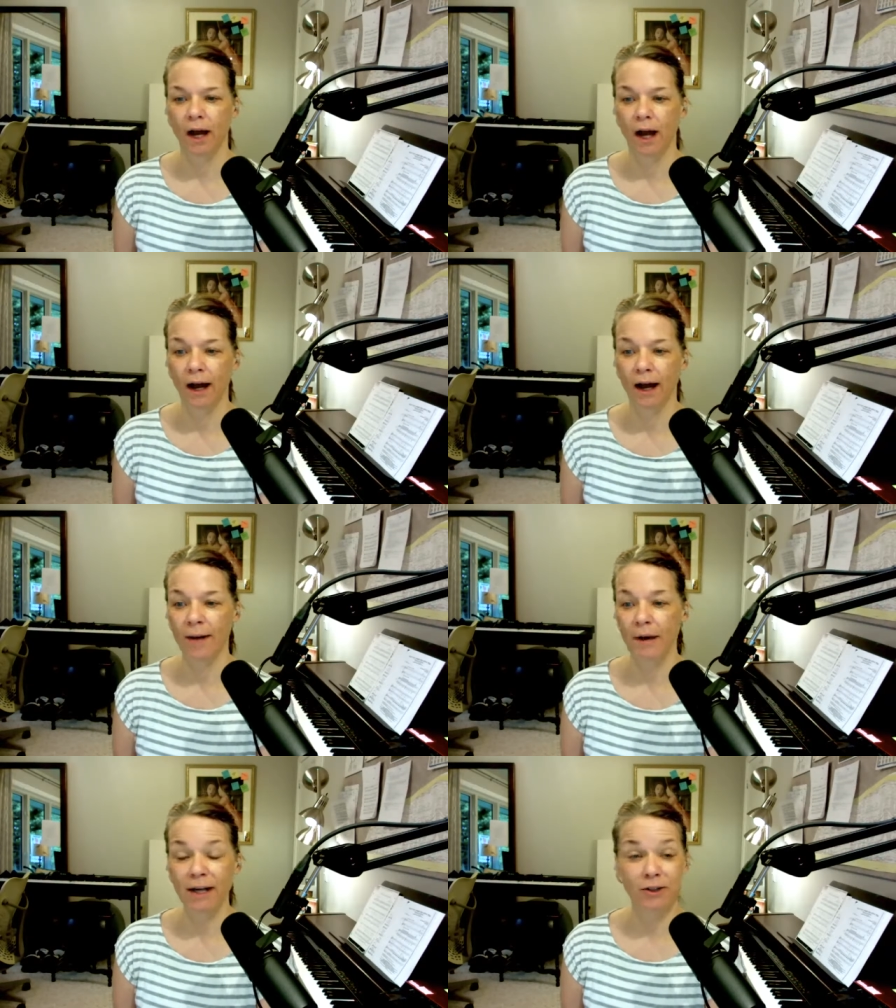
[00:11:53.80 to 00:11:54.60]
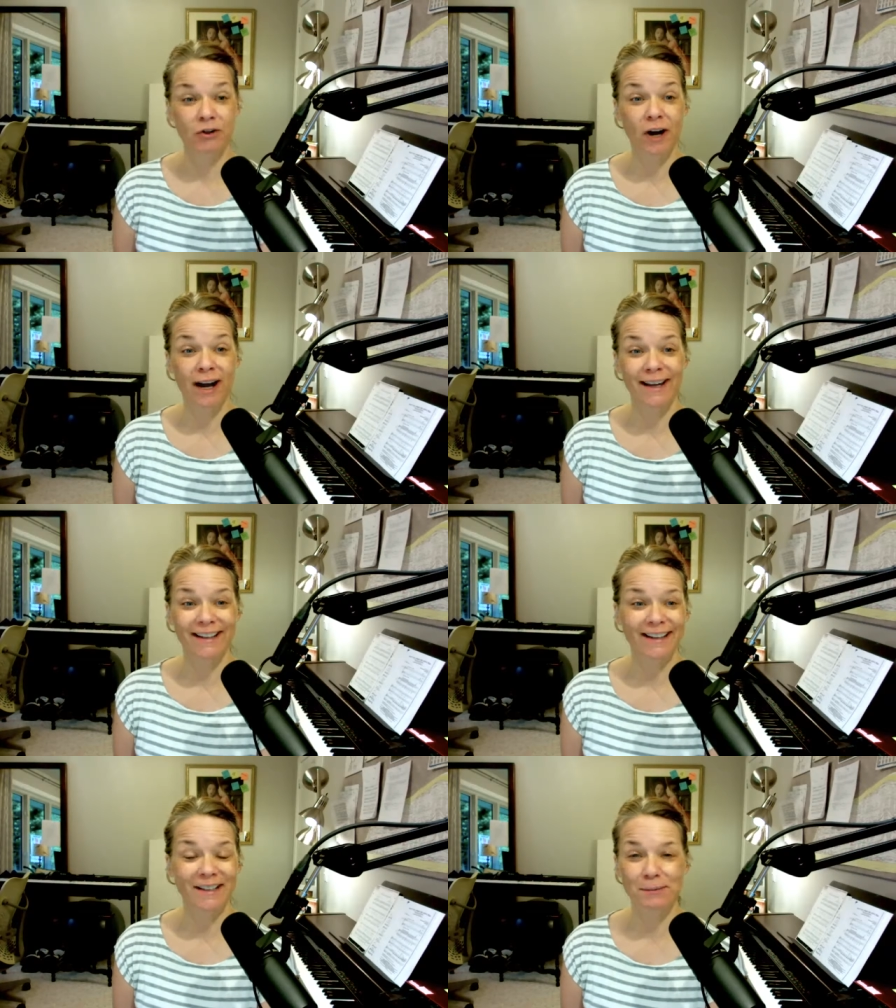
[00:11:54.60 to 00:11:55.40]
I could try
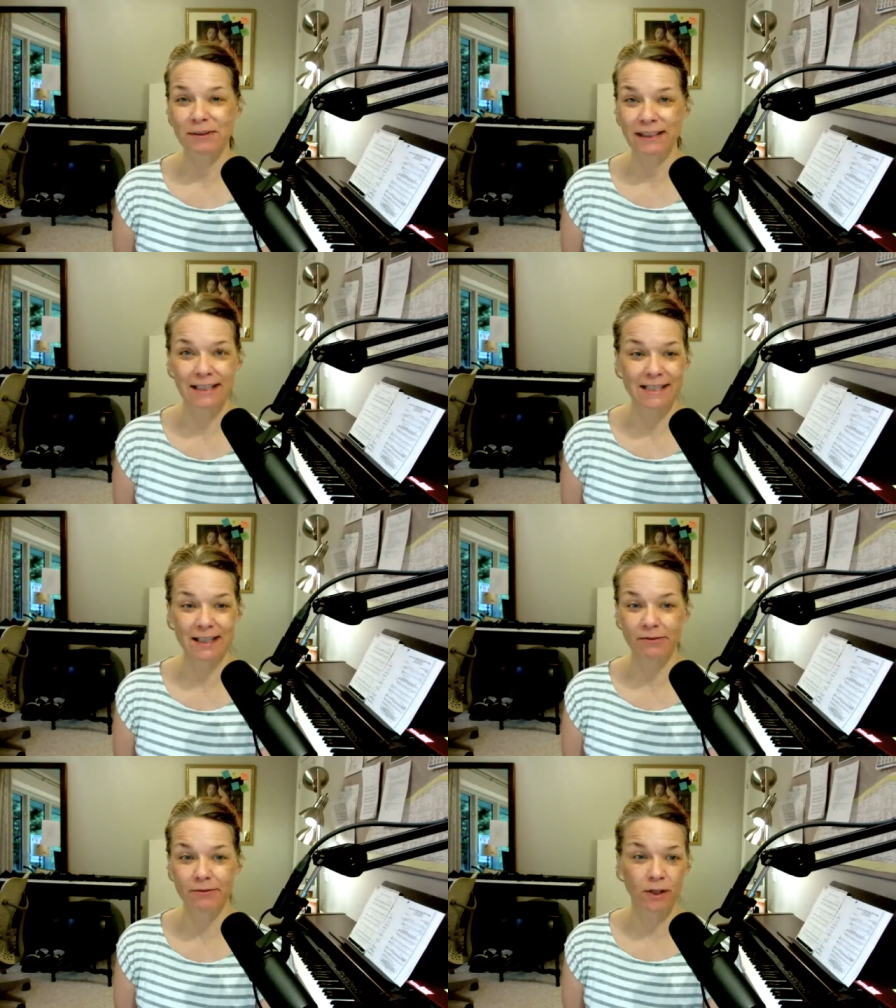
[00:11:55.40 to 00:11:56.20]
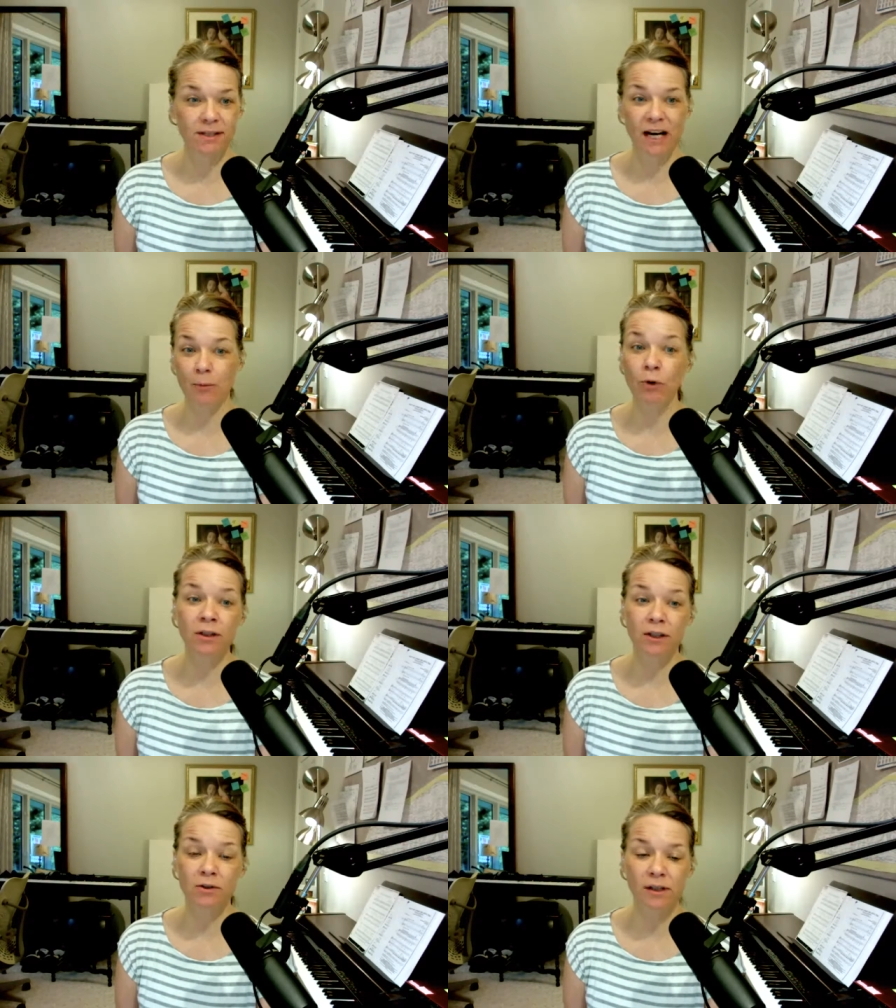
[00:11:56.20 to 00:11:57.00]
it in a completely silly voice that I
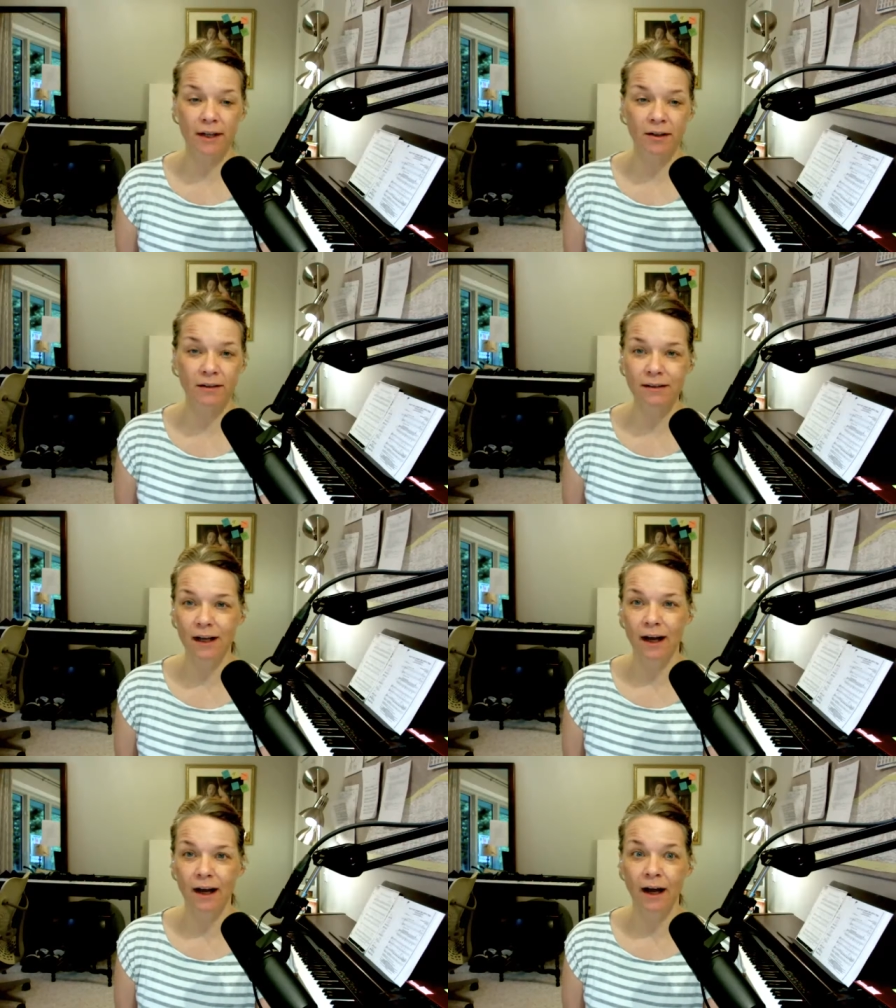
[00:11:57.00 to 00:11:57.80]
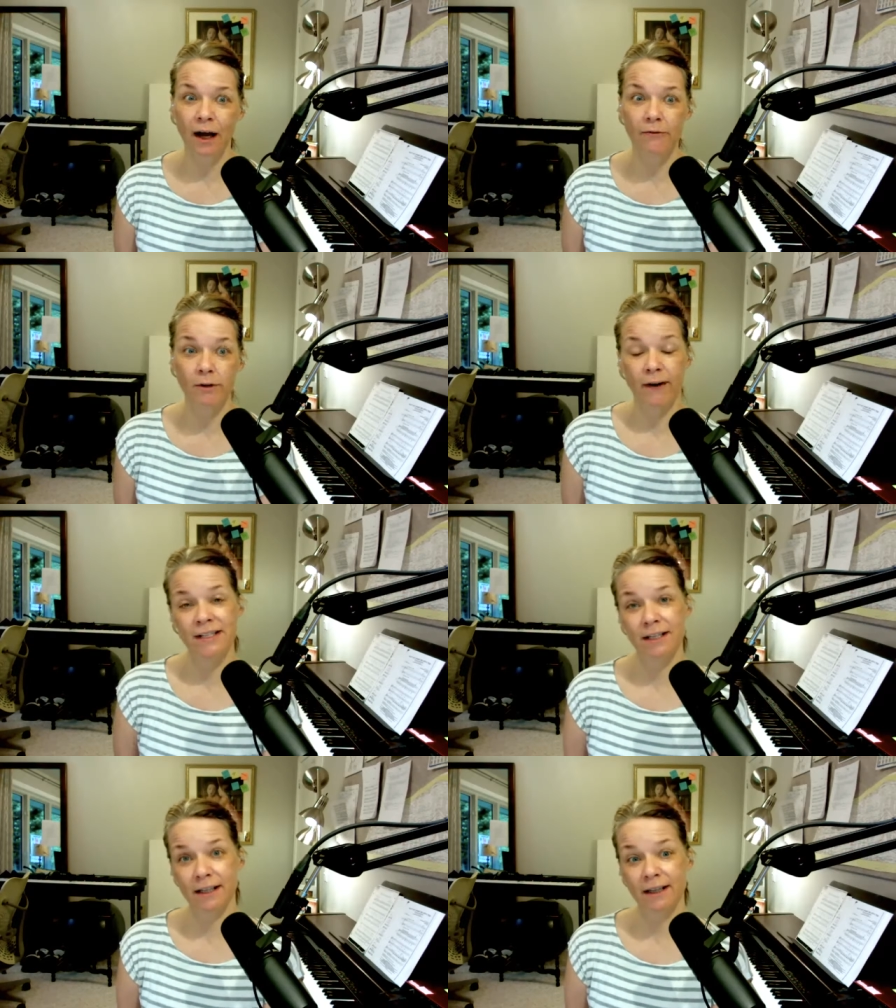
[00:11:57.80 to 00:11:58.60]
wouldn't use later. So if I
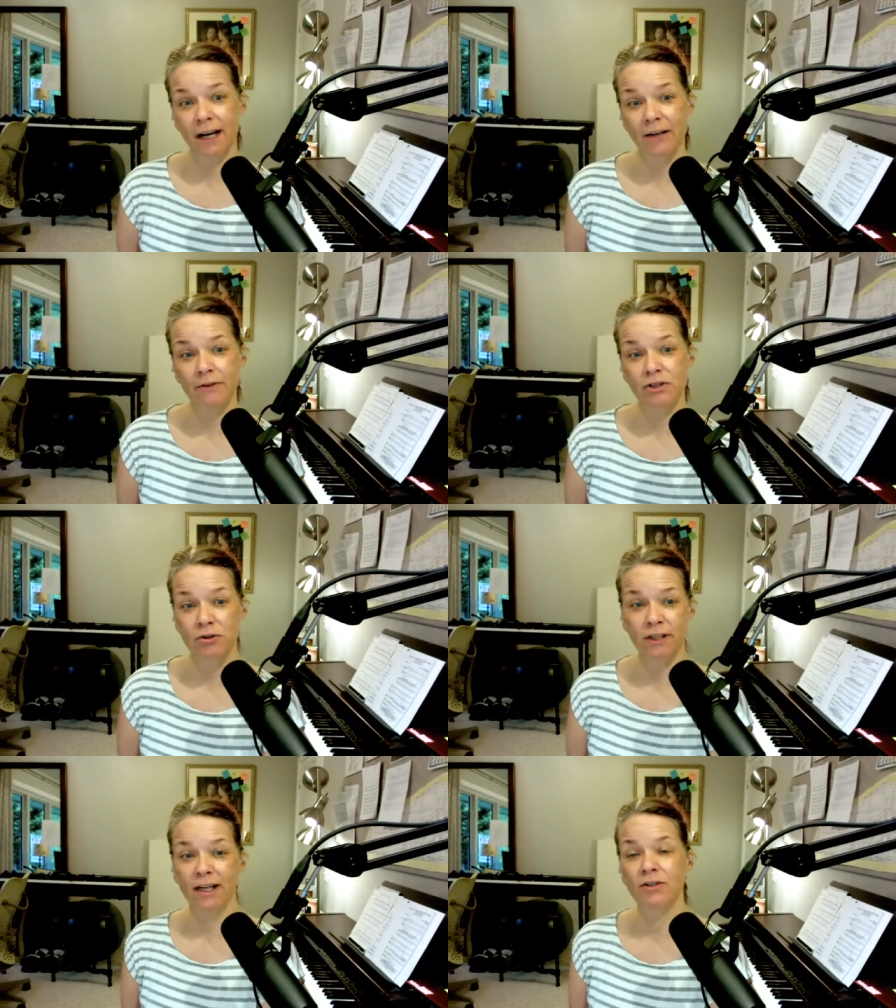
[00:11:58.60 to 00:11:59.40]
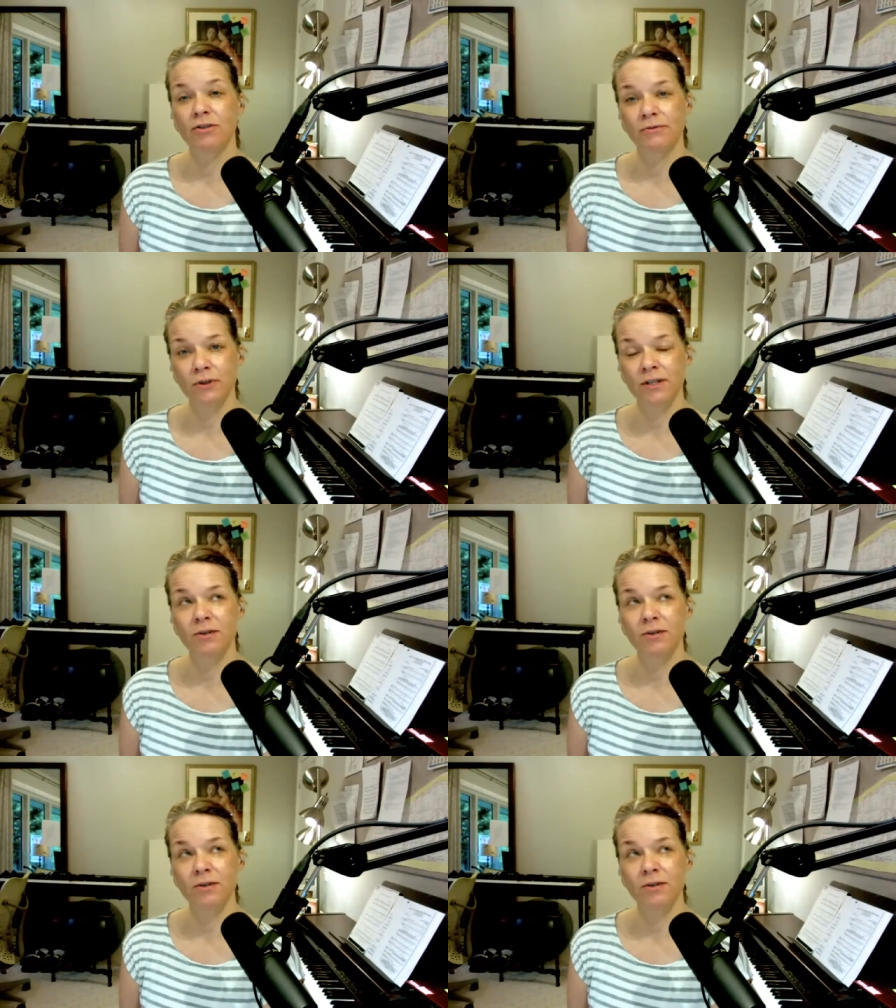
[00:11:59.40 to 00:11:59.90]
did it in kind of a Julie Andrews voice, a